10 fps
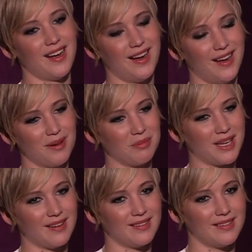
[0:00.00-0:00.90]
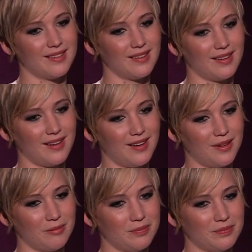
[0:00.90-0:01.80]
um, and
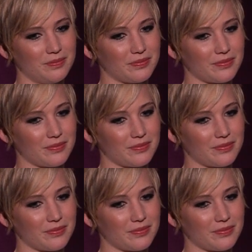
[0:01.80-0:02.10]
um,